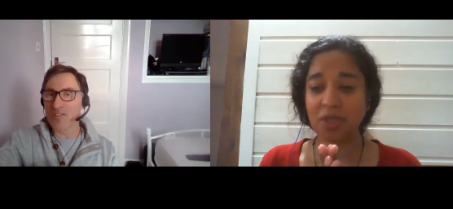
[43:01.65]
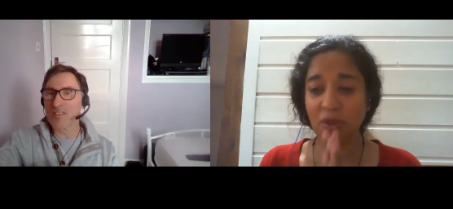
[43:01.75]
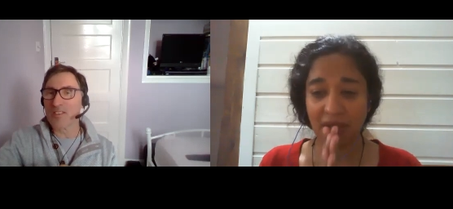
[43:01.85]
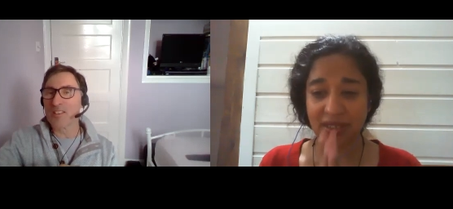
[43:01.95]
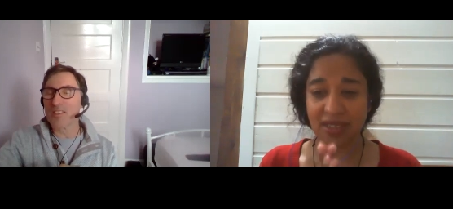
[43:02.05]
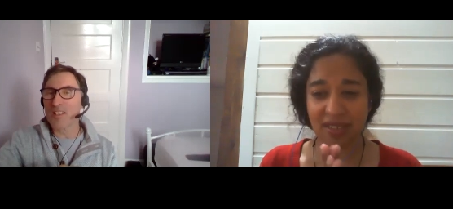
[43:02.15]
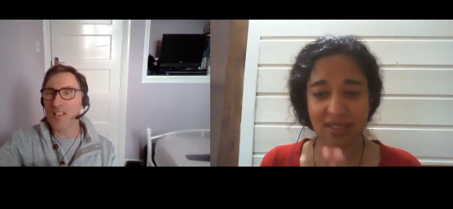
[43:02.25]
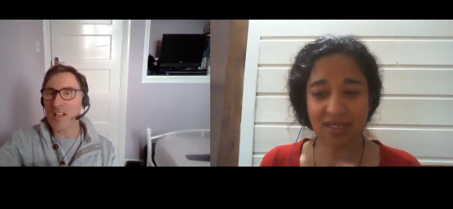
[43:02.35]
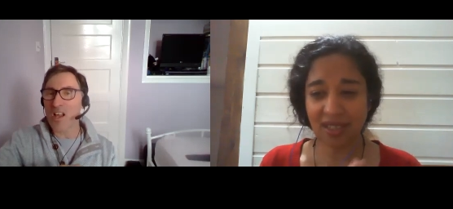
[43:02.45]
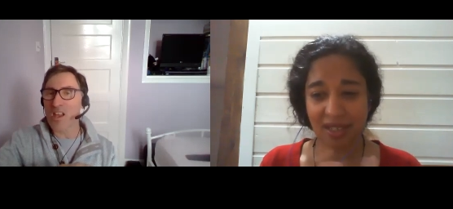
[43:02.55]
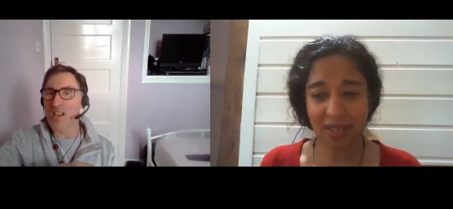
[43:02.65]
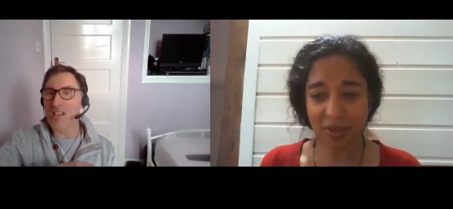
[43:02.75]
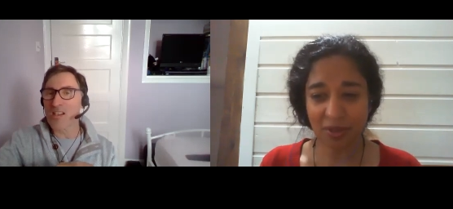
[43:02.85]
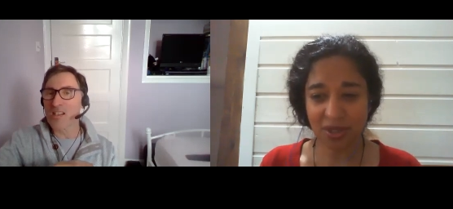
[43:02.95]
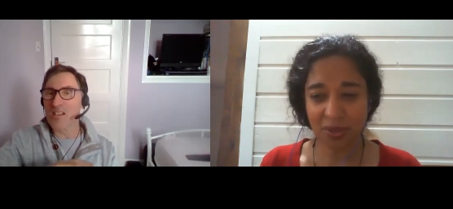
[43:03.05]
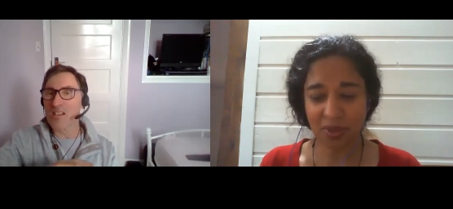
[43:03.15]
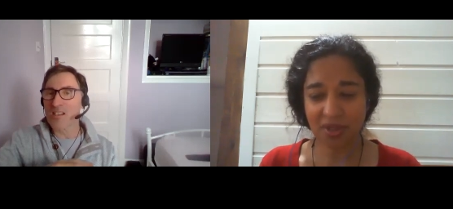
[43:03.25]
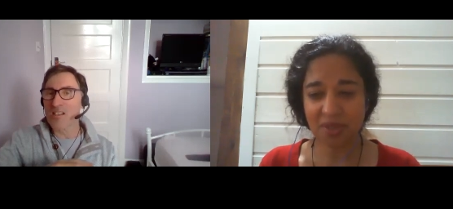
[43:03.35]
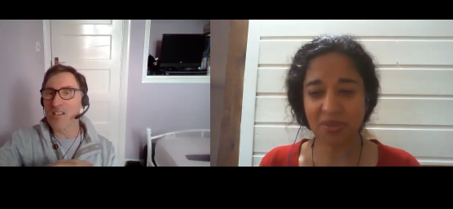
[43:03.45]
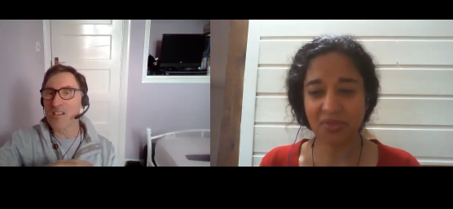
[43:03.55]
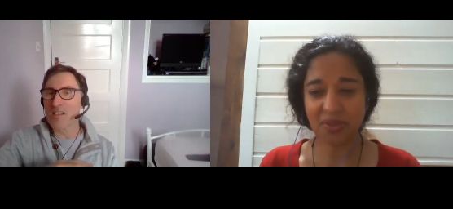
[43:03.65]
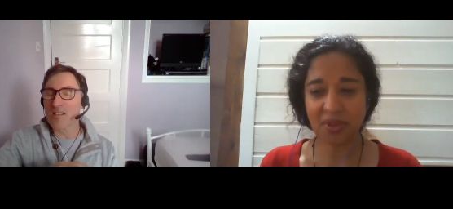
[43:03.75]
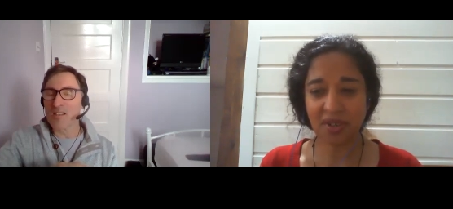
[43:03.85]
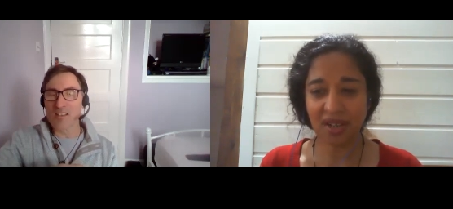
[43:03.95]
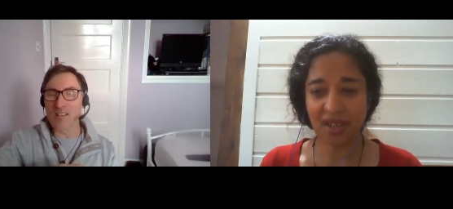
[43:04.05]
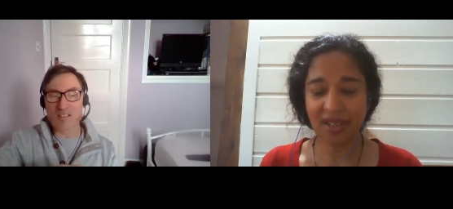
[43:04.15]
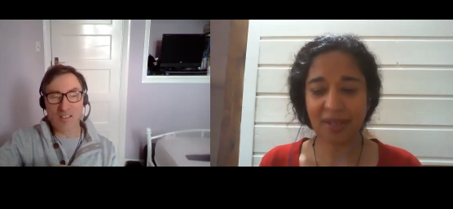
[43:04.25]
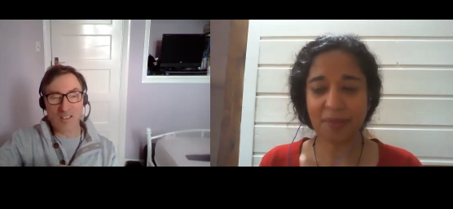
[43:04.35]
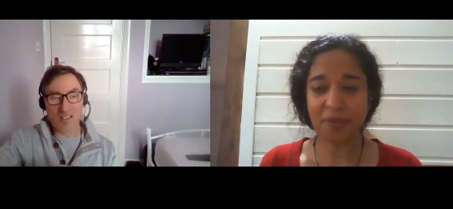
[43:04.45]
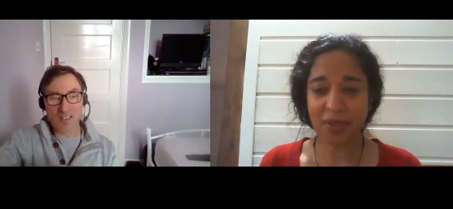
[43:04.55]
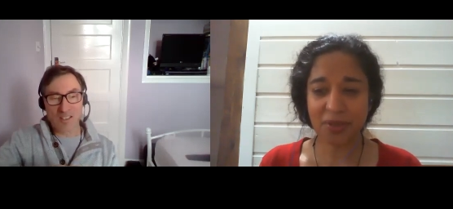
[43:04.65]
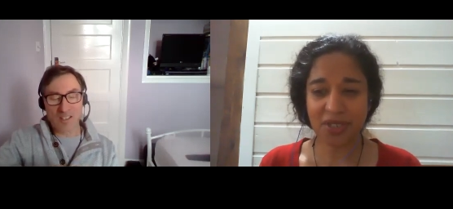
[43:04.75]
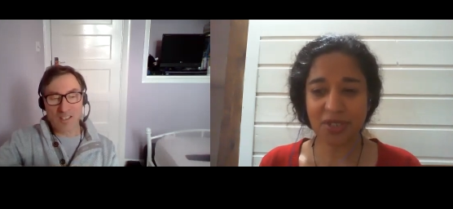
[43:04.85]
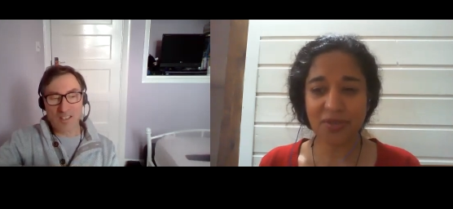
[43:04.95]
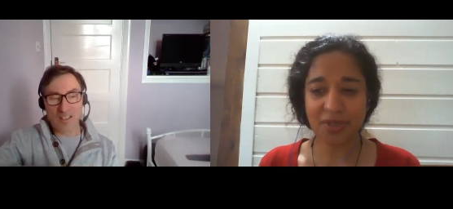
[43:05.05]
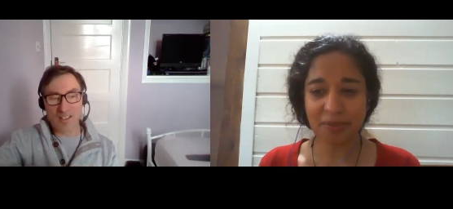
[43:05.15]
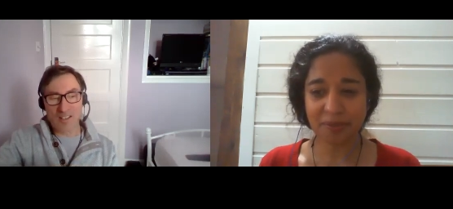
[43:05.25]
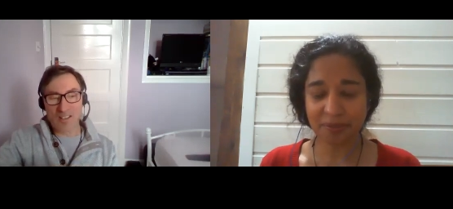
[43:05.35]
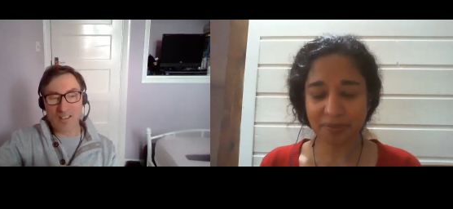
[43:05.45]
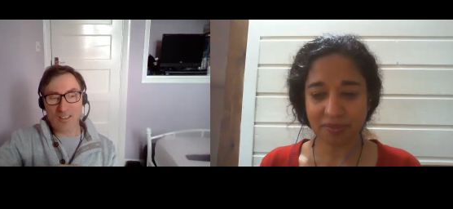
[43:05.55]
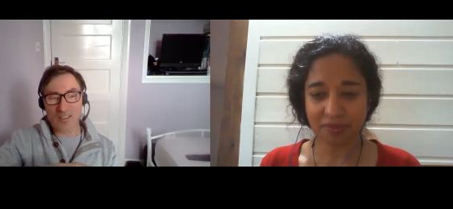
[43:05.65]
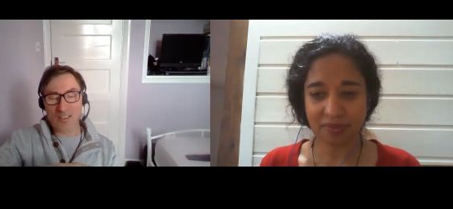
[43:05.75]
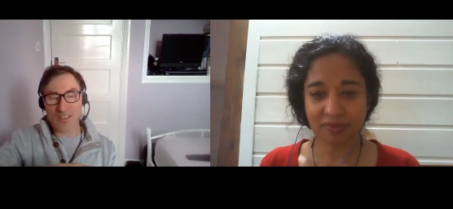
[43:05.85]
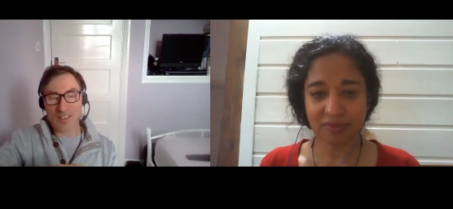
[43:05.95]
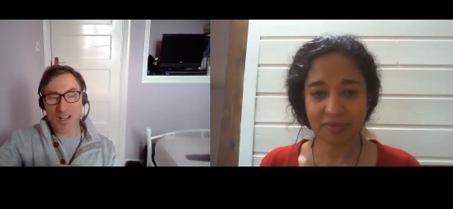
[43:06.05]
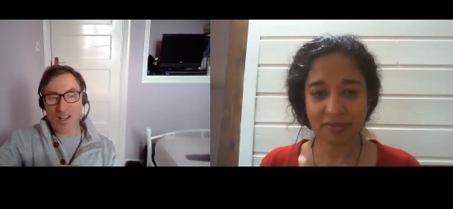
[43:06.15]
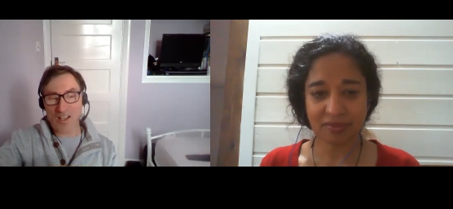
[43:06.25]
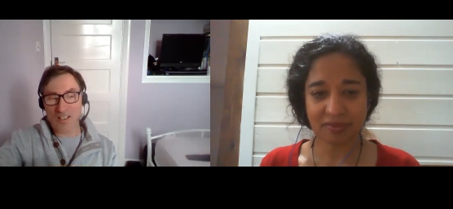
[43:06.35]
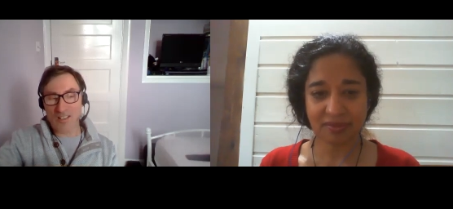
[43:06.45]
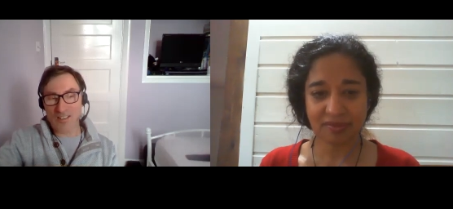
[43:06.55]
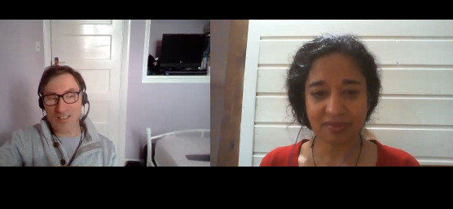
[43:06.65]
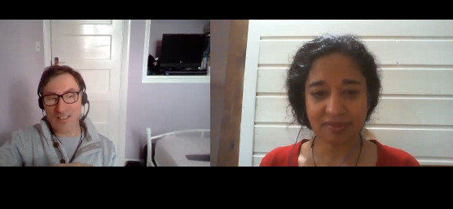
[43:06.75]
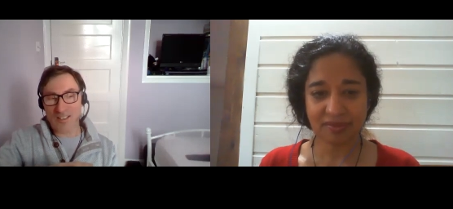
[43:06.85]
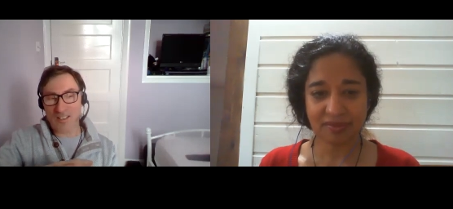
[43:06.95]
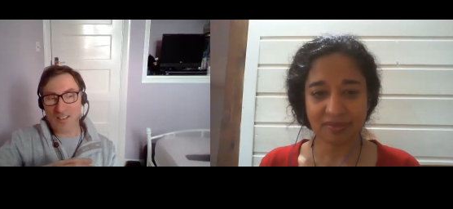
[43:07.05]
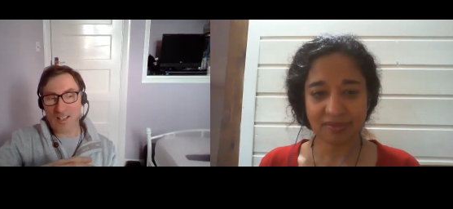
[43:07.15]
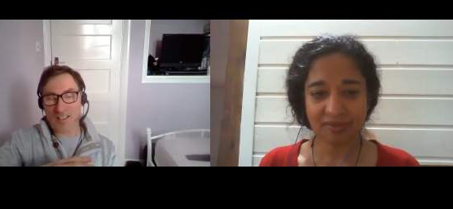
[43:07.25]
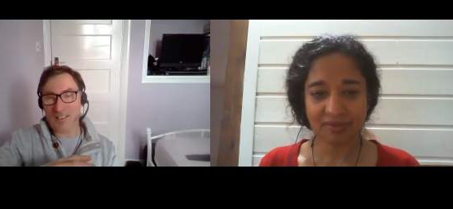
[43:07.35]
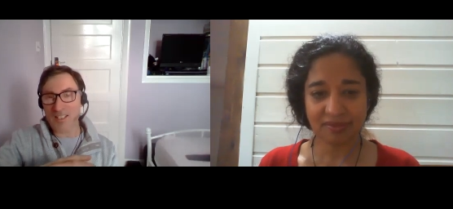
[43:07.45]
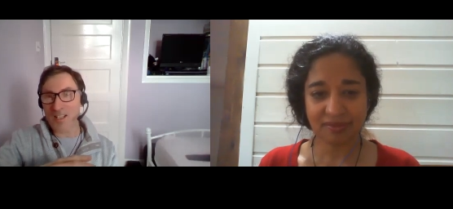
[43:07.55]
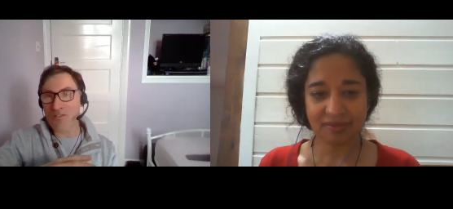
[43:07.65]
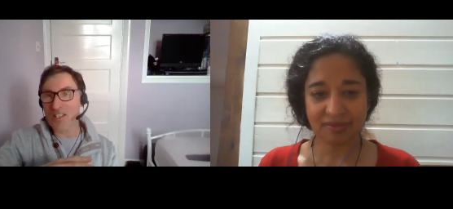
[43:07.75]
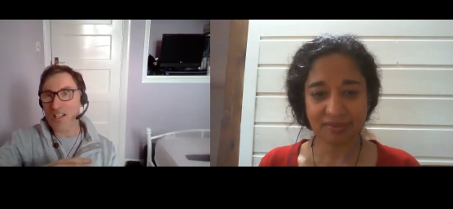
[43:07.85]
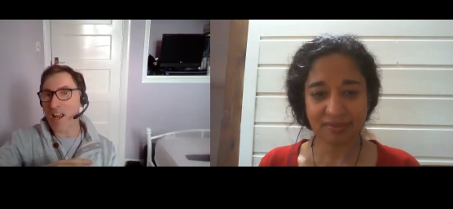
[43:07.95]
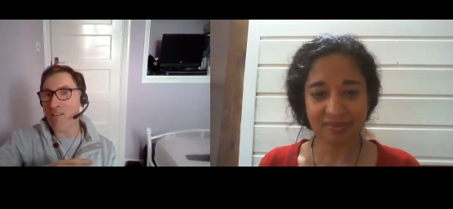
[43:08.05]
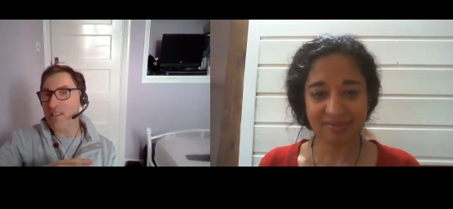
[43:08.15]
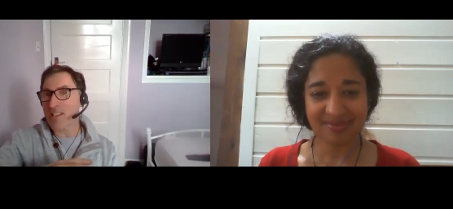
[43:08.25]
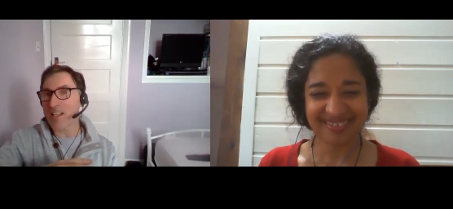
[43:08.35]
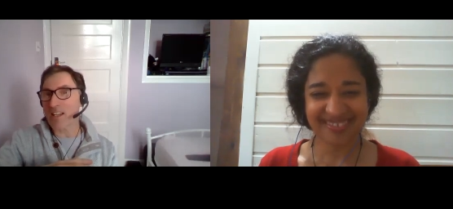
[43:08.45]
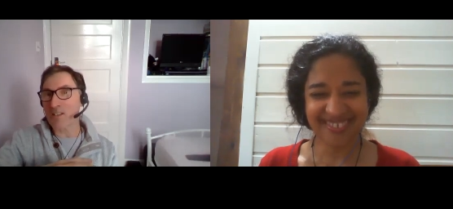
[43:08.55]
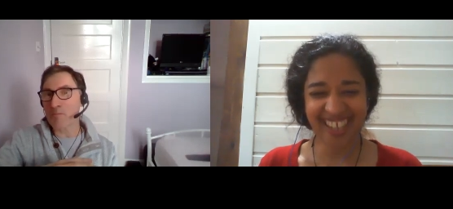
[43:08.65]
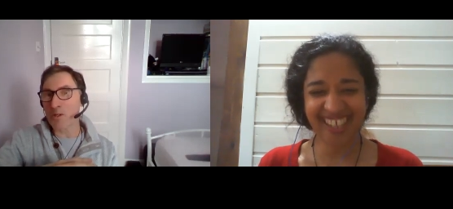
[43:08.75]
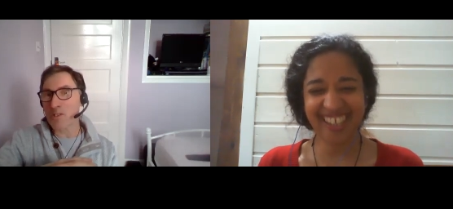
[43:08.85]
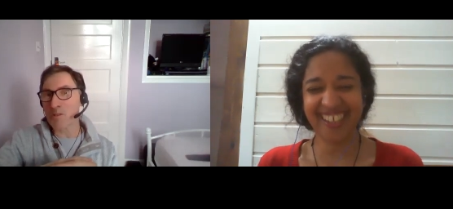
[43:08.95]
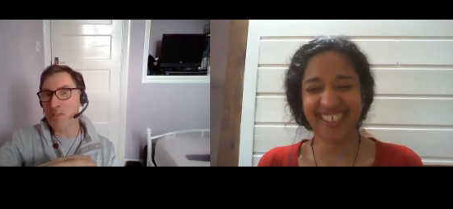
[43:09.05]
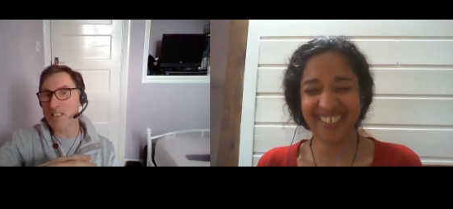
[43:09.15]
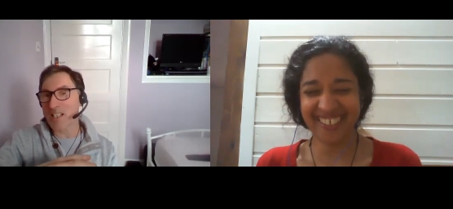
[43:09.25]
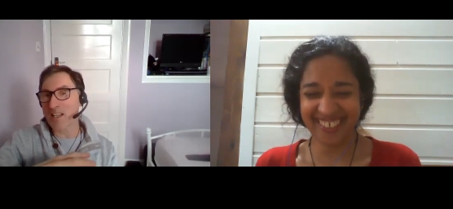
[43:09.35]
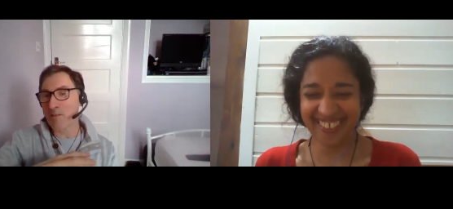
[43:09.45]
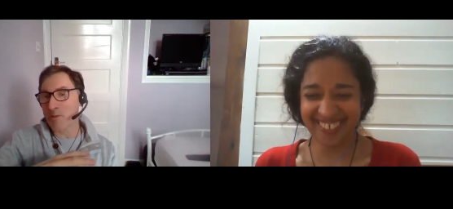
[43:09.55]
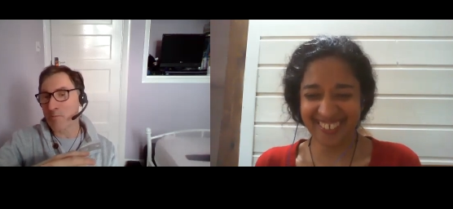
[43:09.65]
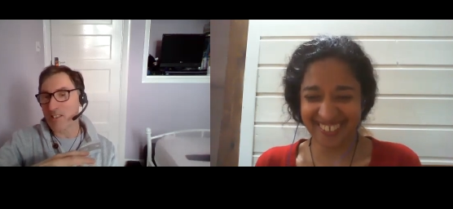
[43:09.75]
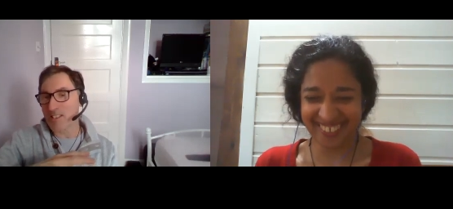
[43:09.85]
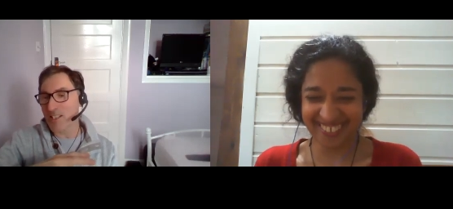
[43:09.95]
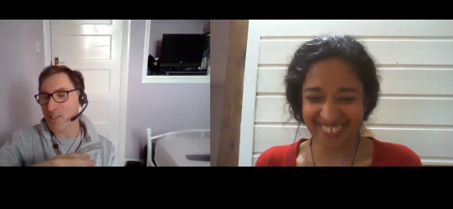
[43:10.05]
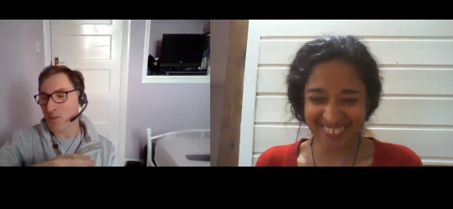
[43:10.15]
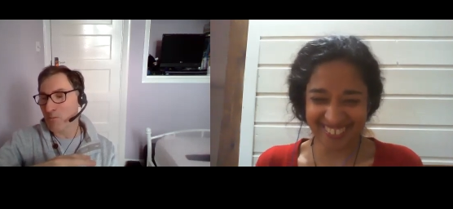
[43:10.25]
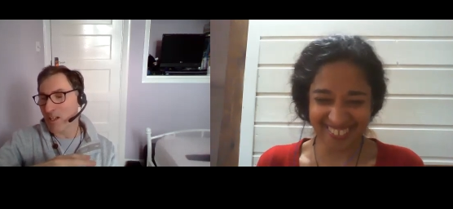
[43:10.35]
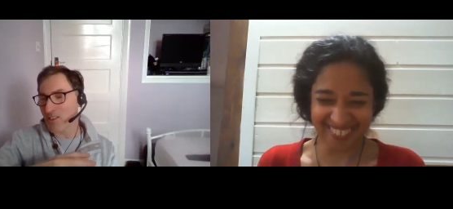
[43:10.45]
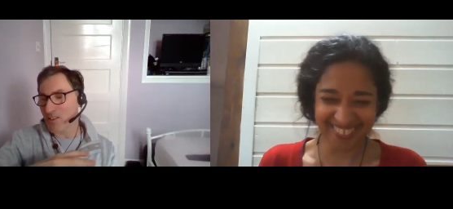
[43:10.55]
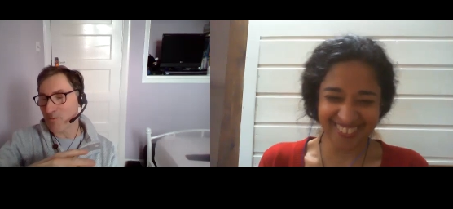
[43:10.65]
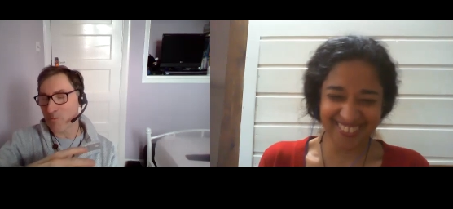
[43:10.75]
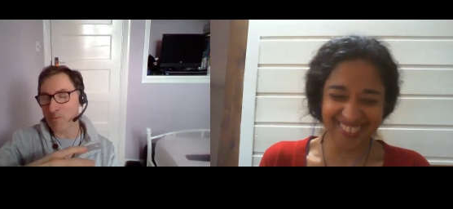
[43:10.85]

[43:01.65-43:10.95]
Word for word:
Speaker 1: do you want to say any closing words before I um, close the interview?
Speaker 2: Uh, I think I've said everything I could possibly say. I've probably said too much.